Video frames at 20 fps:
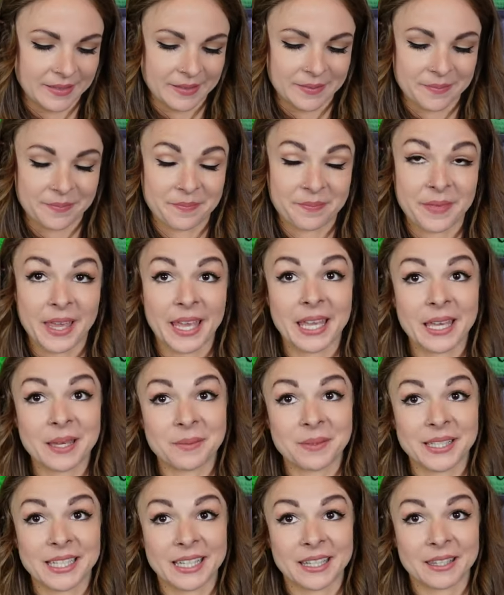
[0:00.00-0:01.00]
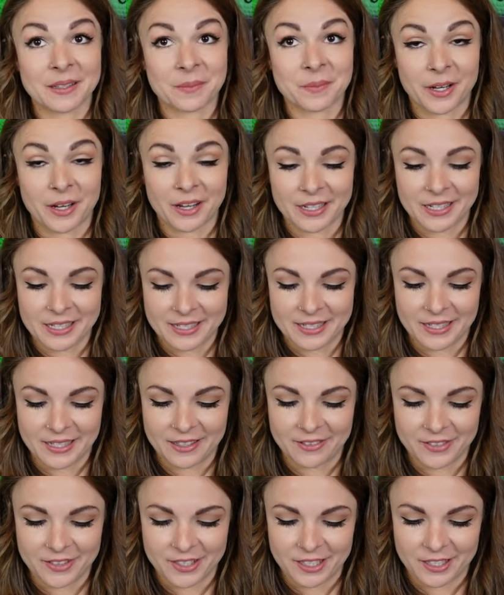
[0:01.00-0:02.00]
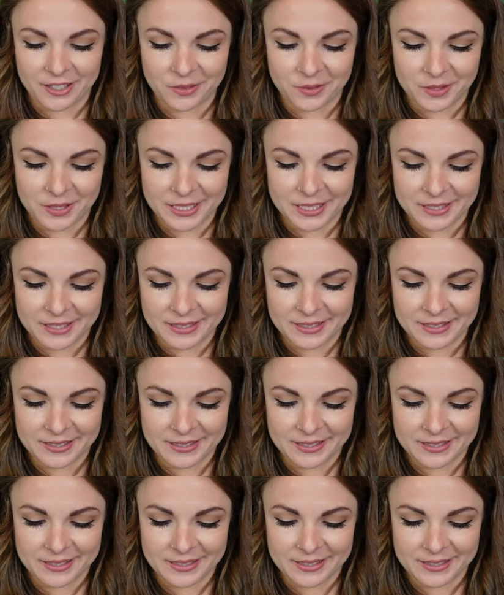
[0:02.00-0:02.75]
maybe get the body done of another one.